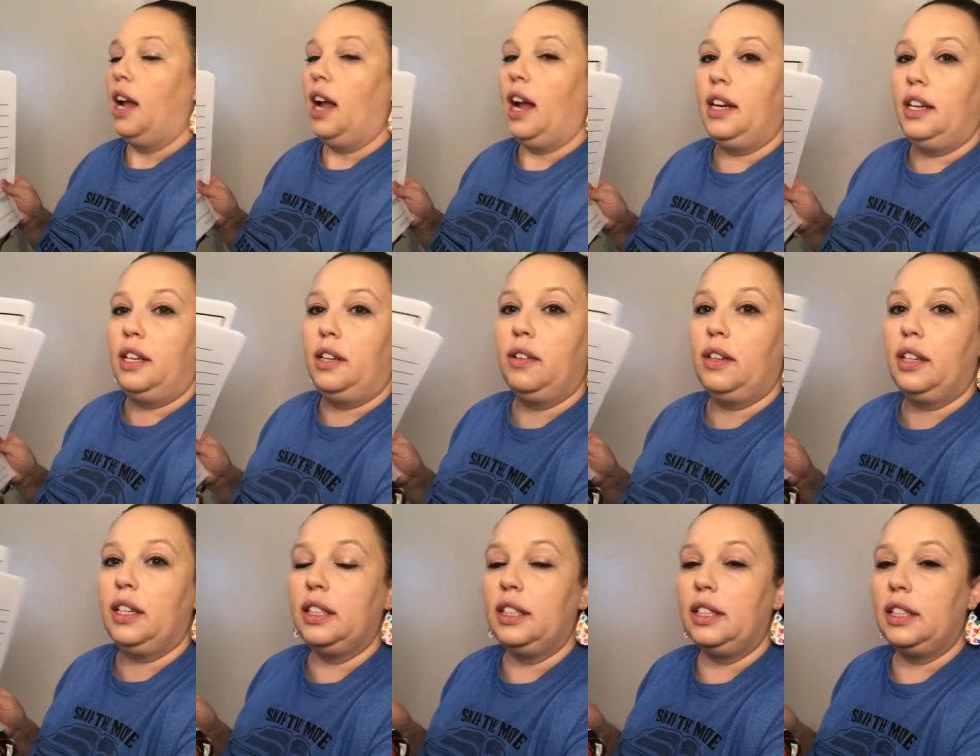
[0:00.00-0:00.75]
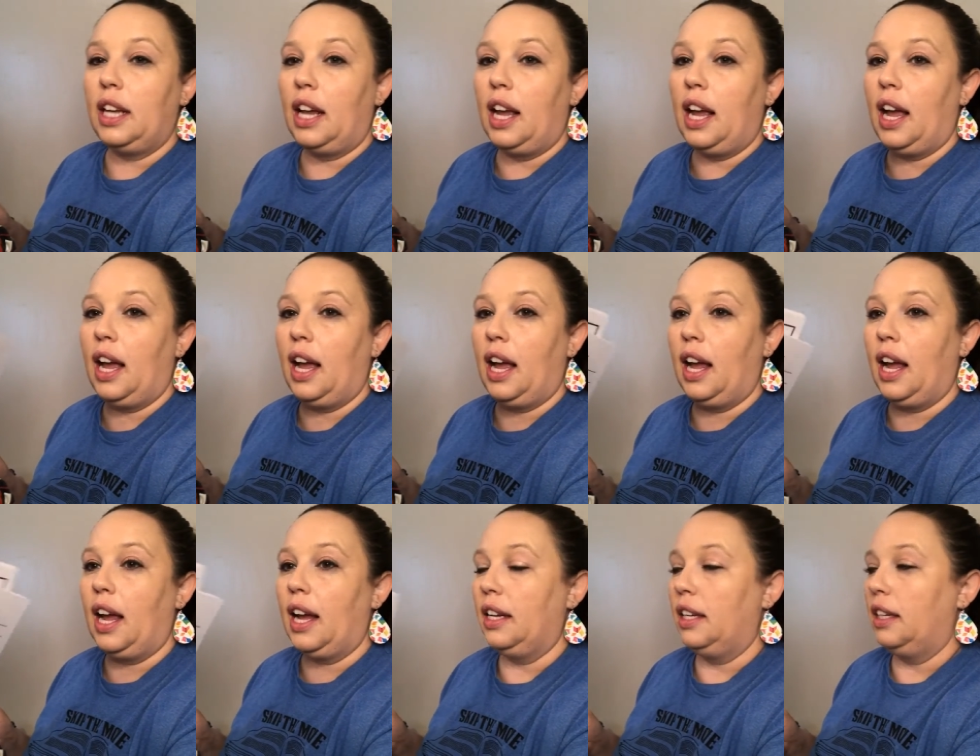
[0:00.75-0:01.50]
And you could
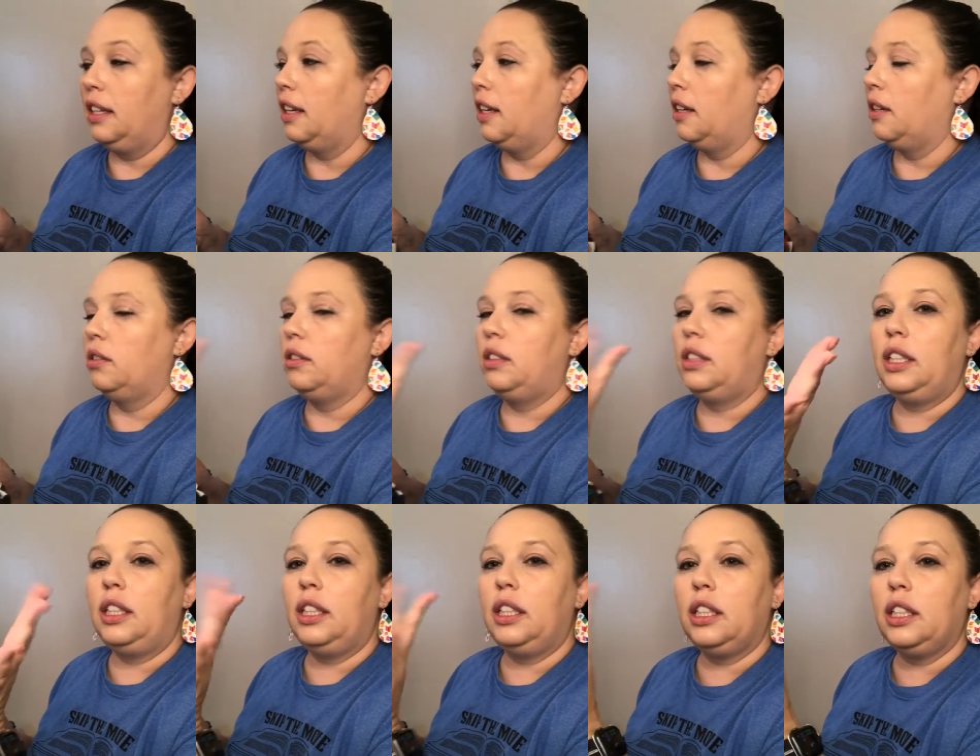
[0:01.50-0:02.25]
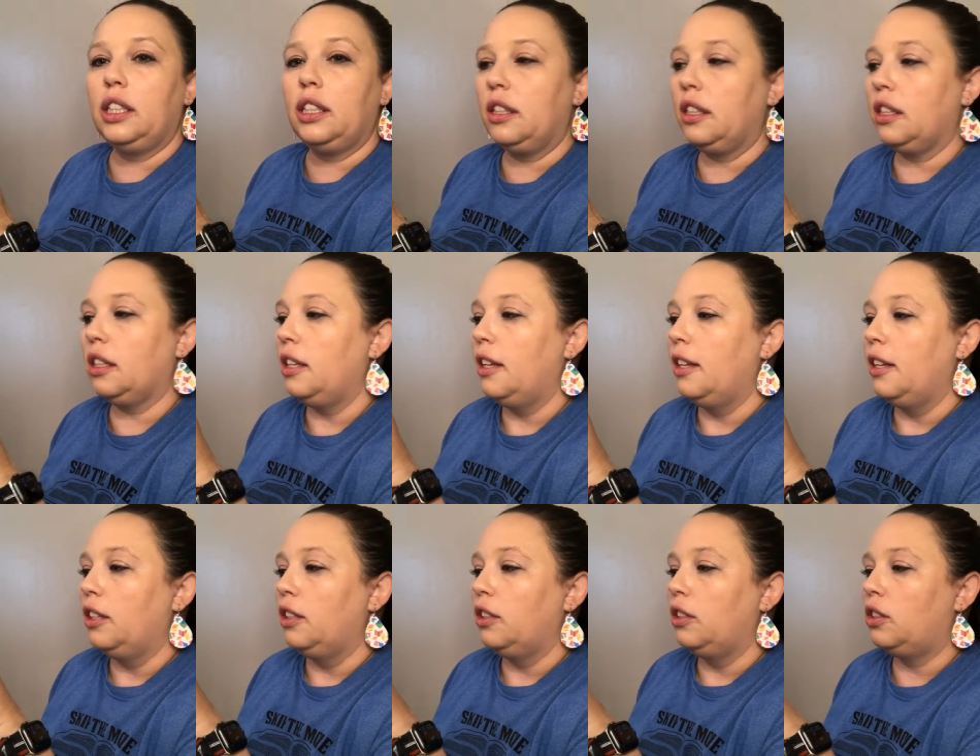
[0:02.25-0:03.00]
say, you know, dear
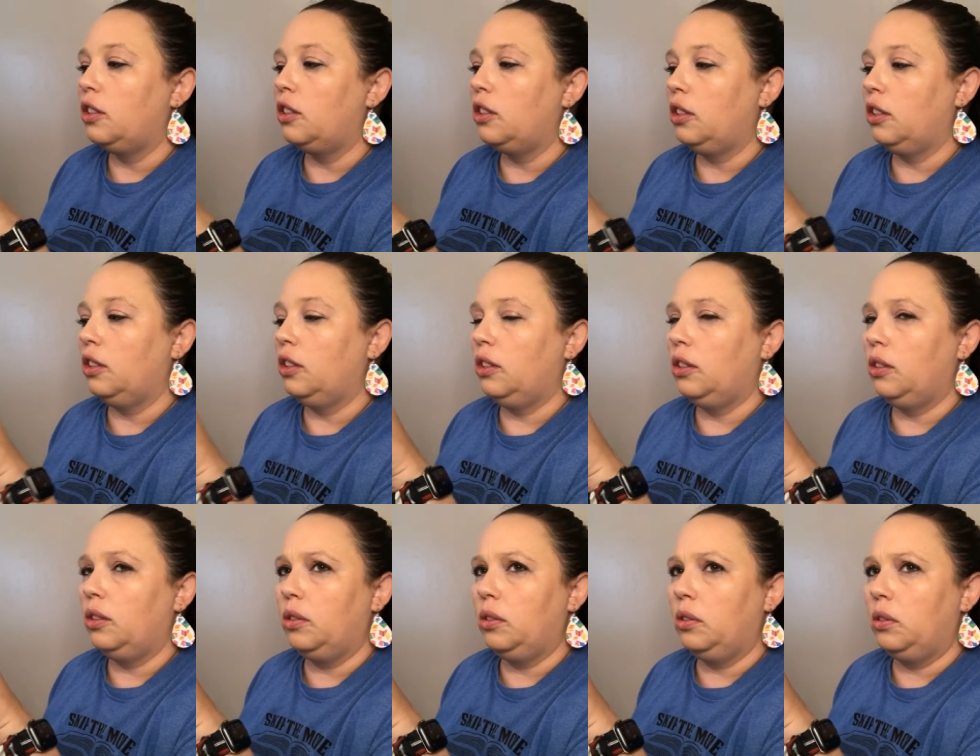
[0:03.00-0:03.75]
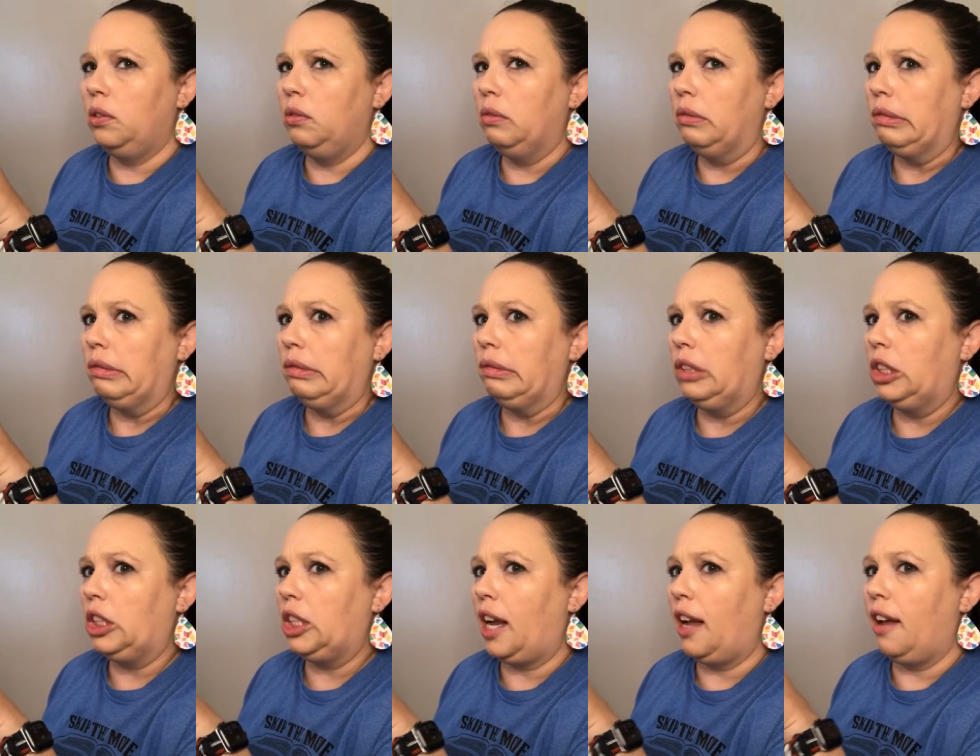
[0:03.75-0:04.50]
Sue,
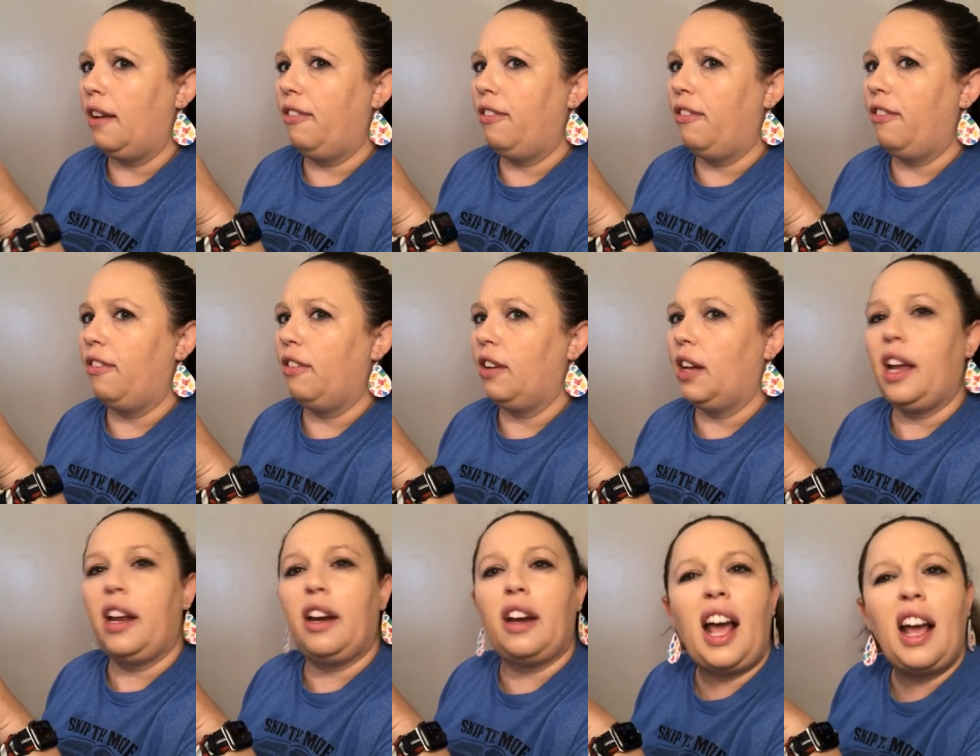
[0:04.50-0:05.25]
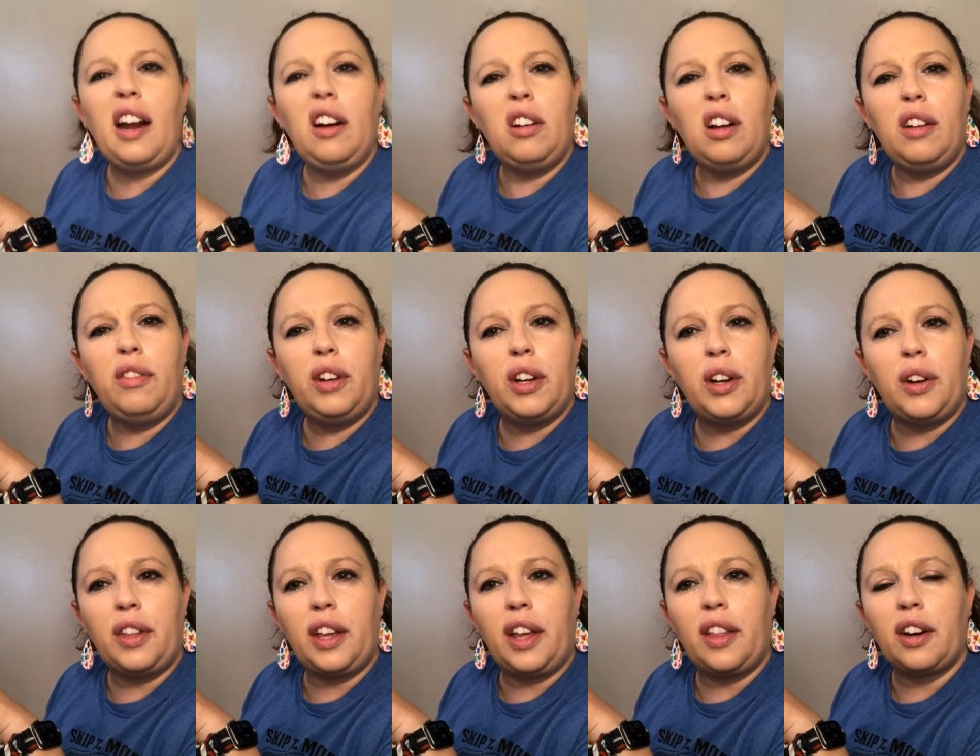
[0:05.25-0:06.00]
Jeff, and I don't know if we
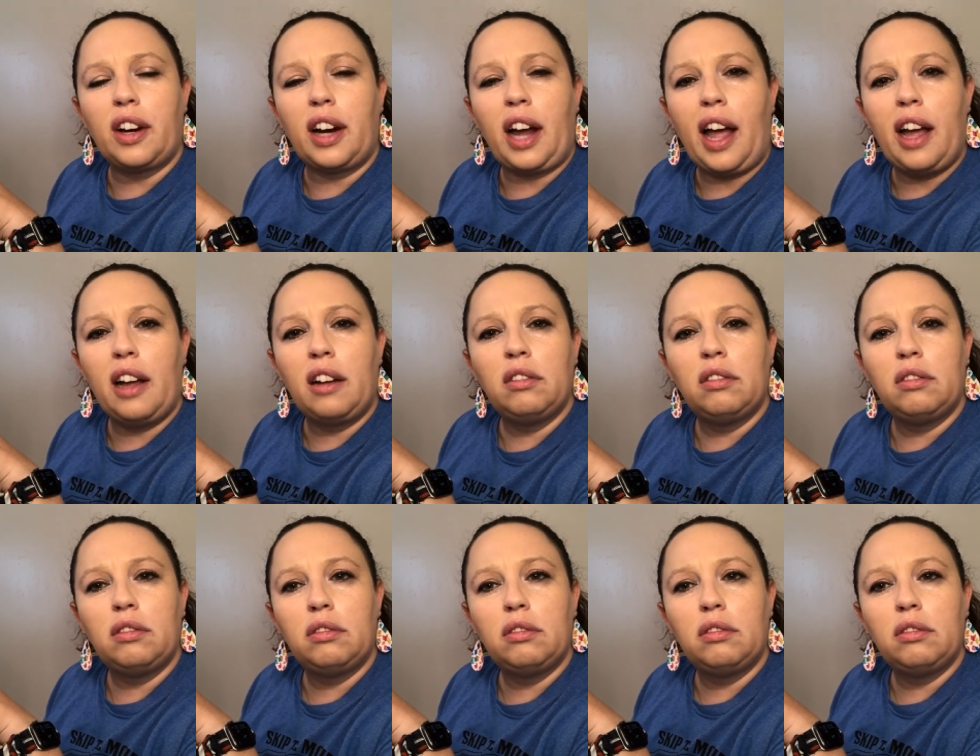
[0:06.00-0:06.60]
know the other guy.